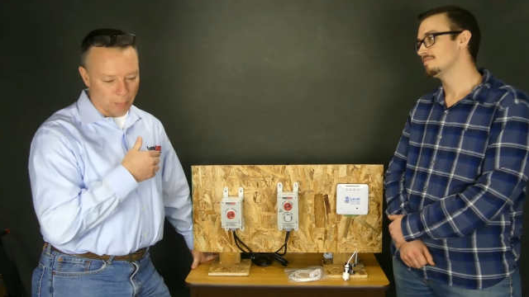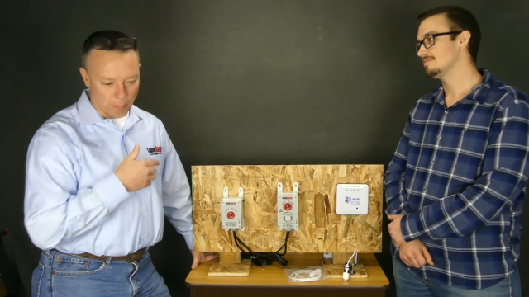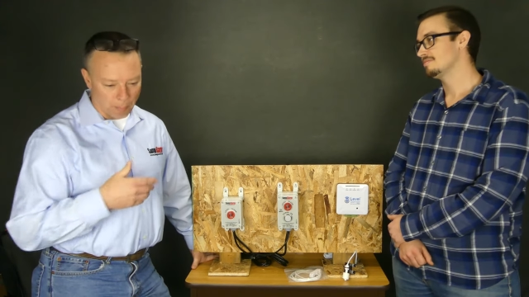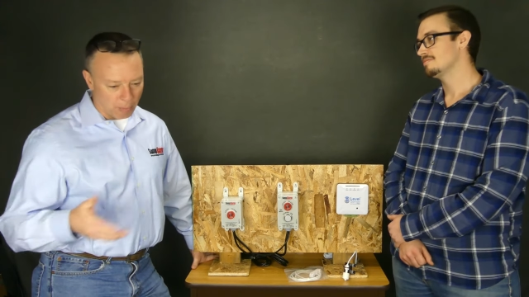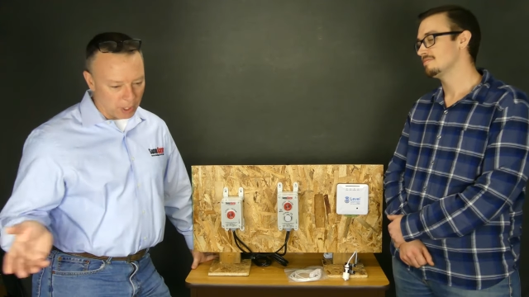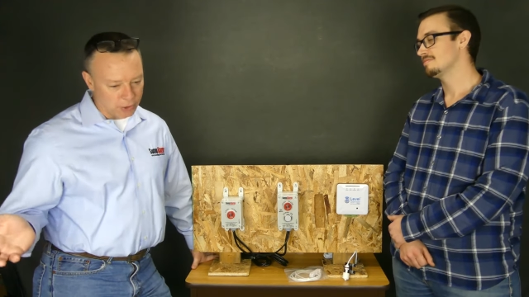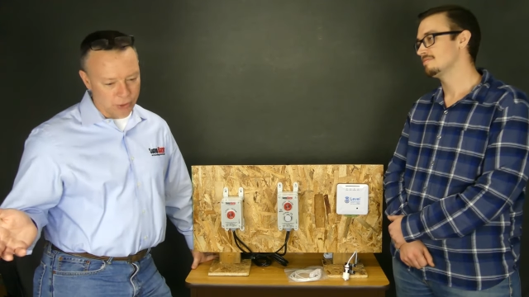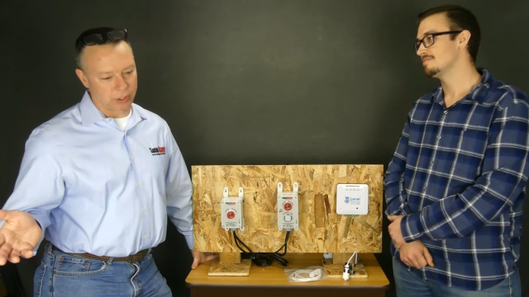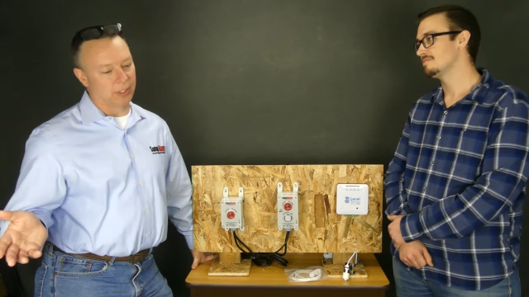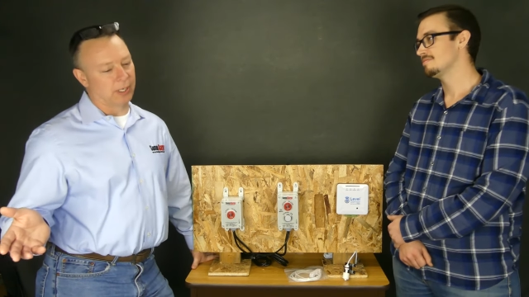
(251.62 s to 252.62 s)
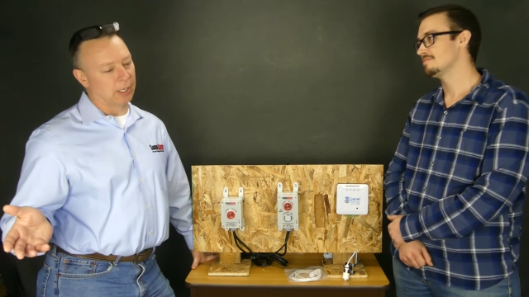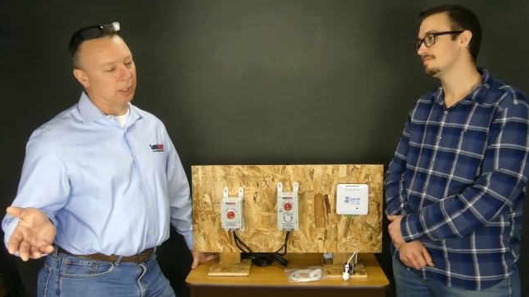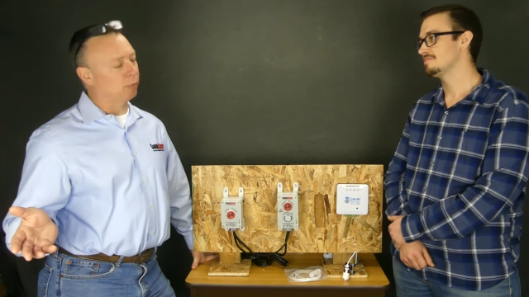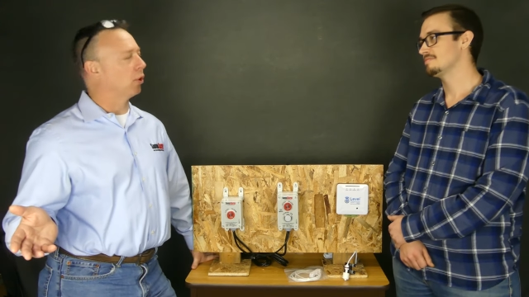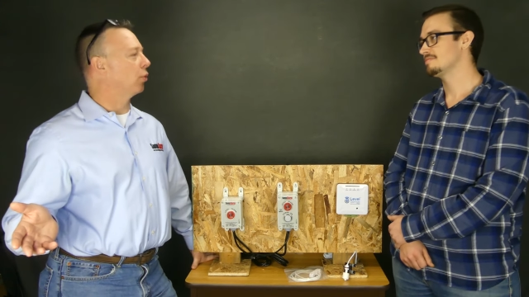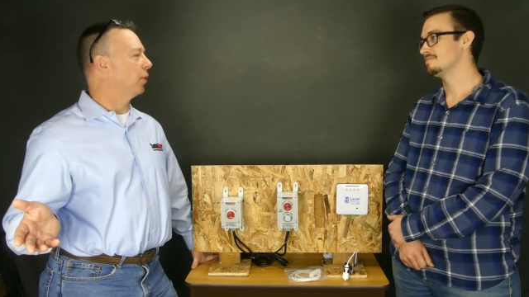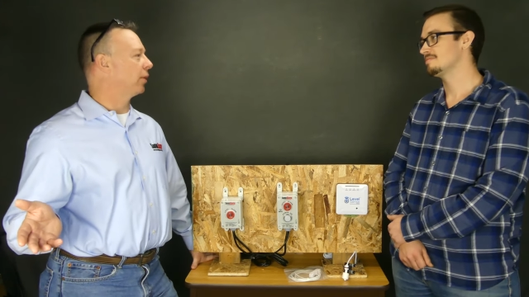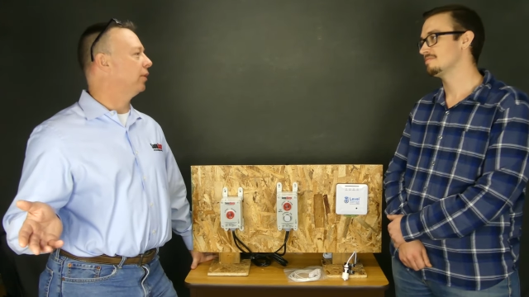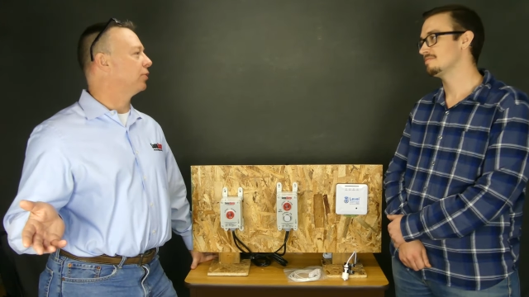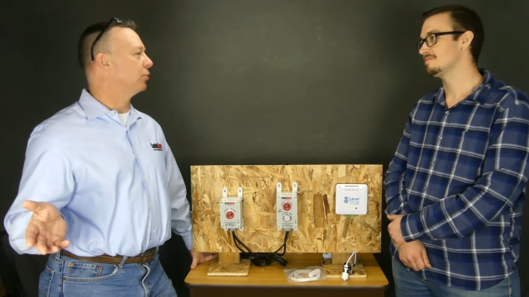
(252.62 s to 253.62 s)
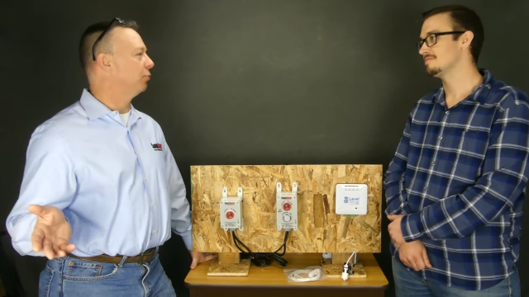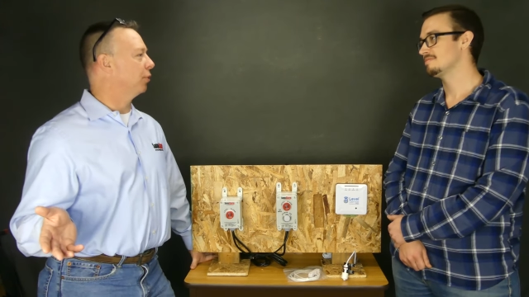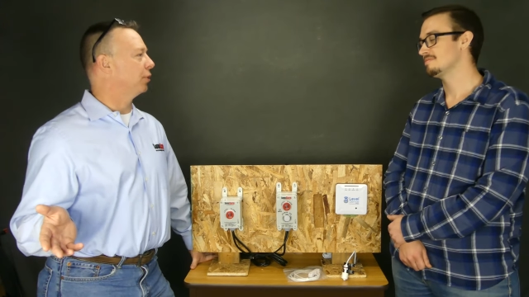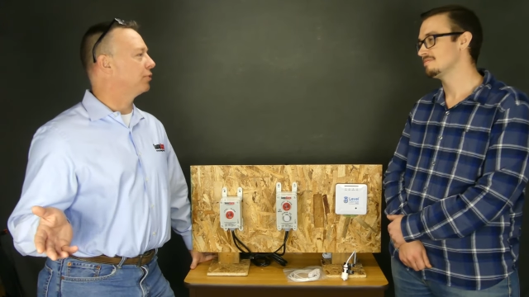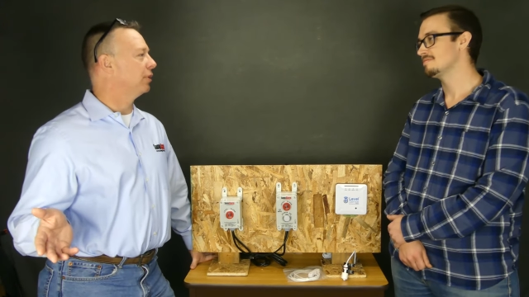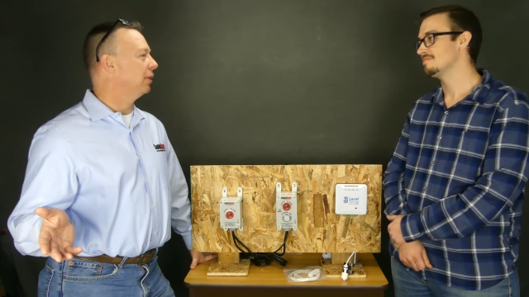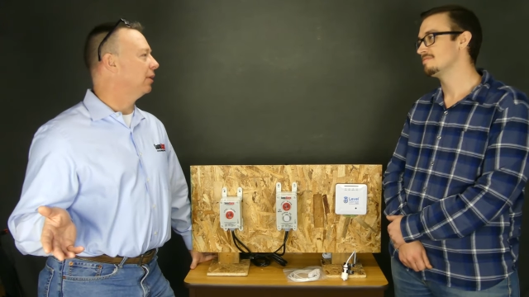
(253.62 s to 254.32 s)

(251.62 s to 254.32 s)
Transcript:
Speaker 1: much uh, more quickly towards